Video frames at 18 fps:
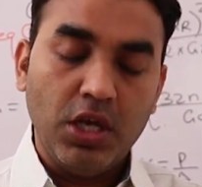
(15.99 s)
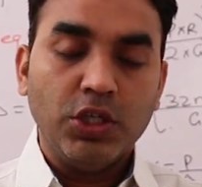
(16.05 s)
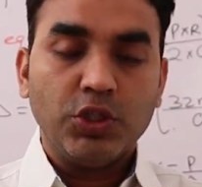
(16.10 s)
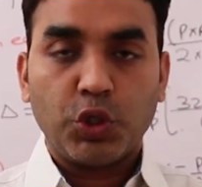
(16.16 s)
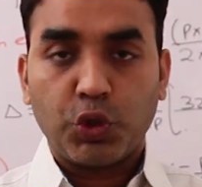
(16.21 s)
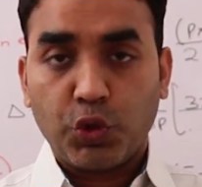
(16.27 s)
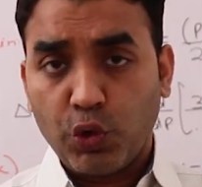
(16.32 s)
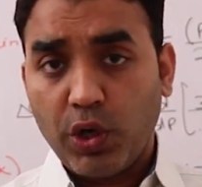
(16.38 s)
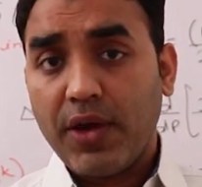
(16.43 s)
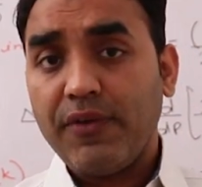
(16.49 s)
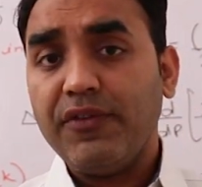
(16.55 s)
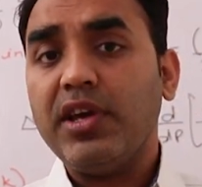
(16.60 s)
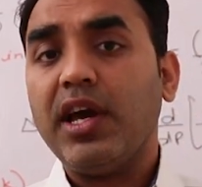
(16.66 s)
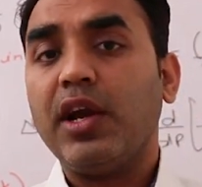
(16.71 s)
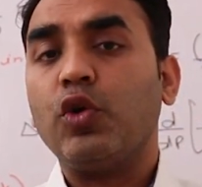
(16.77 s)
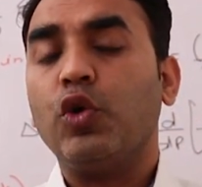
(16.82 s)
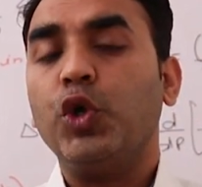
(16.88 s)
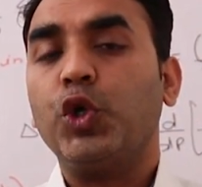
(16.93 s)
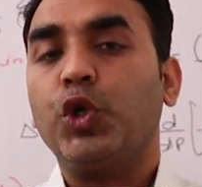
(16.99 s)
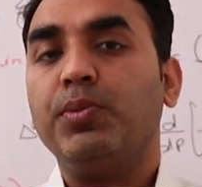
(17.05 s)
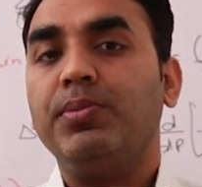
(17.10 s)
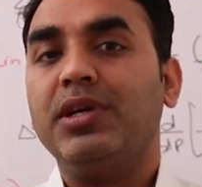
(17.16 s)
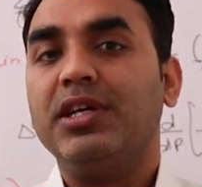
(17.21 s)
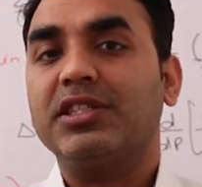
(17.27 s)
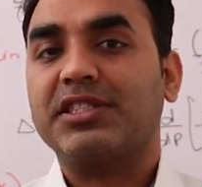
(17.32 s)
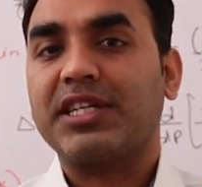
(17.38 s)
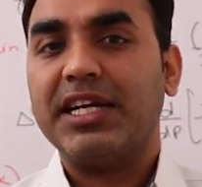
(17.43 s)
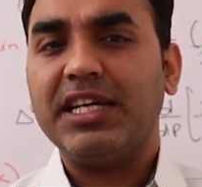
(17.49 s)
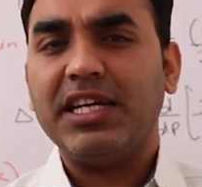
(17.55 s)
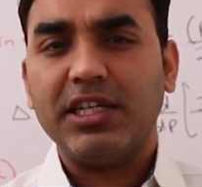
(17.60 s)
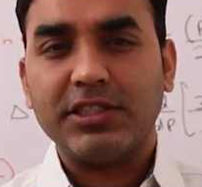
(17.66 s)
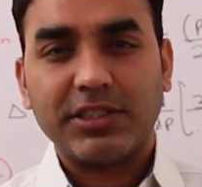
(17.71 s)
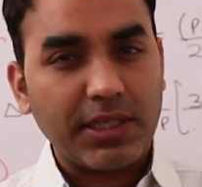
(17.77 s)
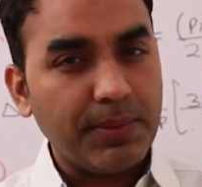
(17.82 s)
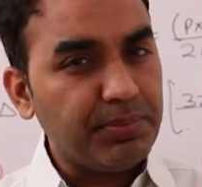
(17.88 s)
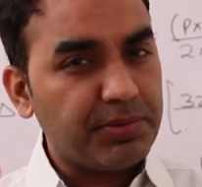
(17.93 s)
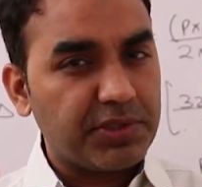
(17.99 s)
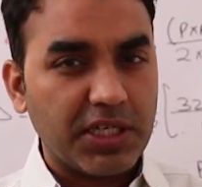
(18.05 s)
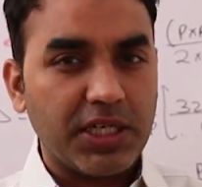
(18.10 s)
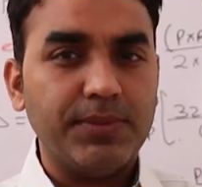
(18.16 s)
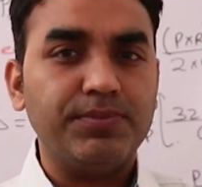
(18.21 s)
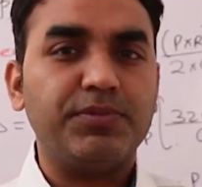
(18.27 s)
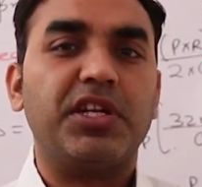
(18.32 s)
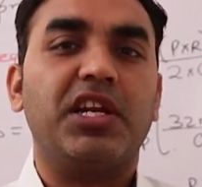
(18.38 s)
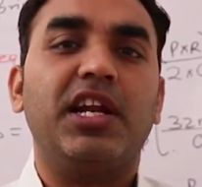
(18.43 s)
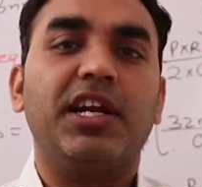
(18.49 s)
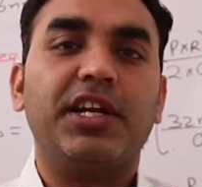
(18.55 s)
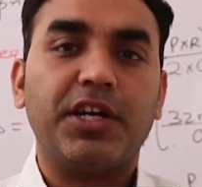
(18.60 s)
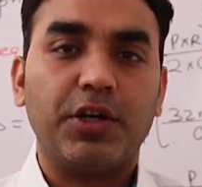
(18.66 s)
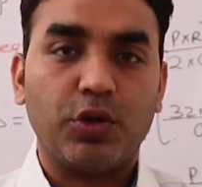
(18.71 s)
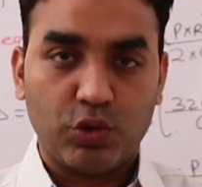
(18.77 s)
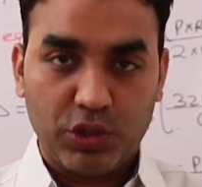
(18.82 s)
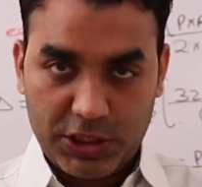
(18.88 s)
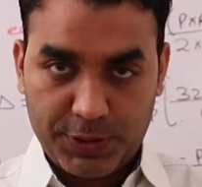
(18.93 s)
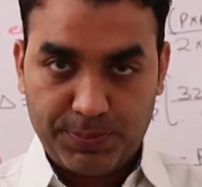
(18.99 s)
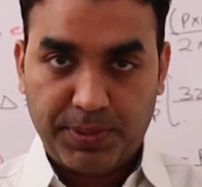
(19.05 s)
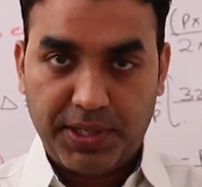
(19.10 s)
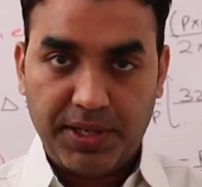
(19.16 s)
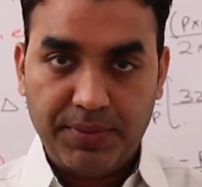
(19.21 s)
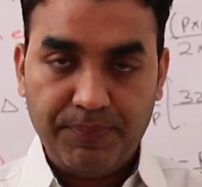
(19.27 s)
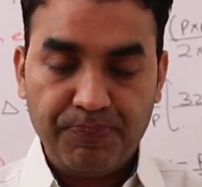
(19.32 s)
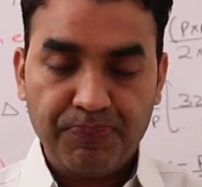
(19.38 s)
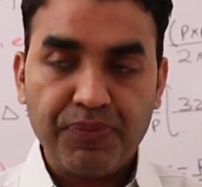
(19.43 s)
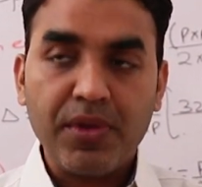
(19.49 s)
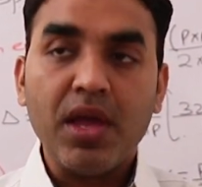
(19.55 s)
So today we are going to be study some terms related to the spring.